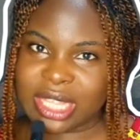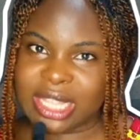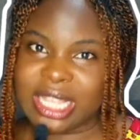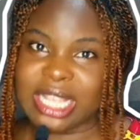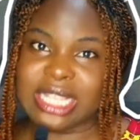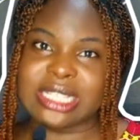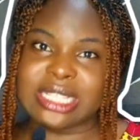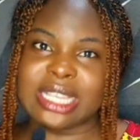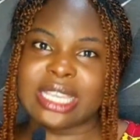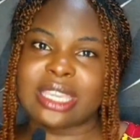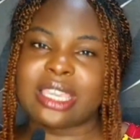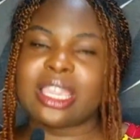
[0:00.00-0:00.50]

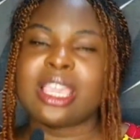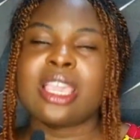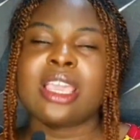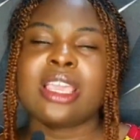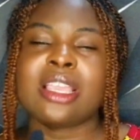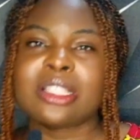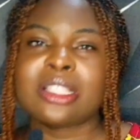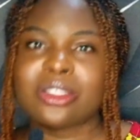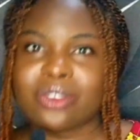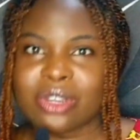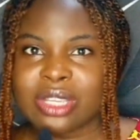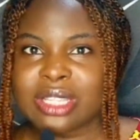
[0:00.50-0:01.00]
That's like
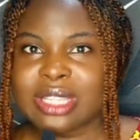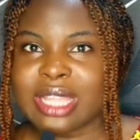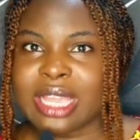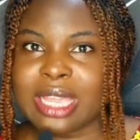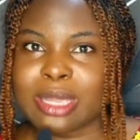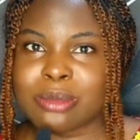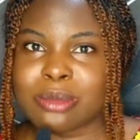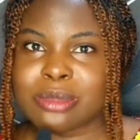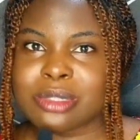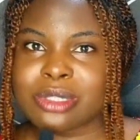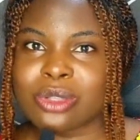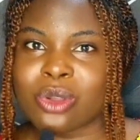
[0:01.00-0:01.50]
3
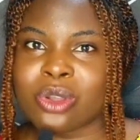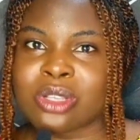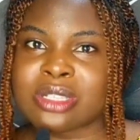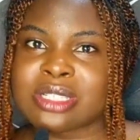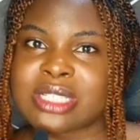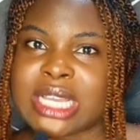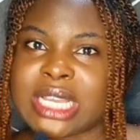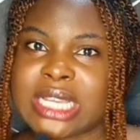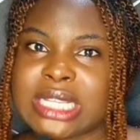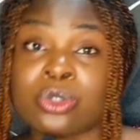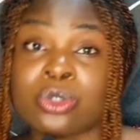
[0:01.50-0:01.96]
times on site,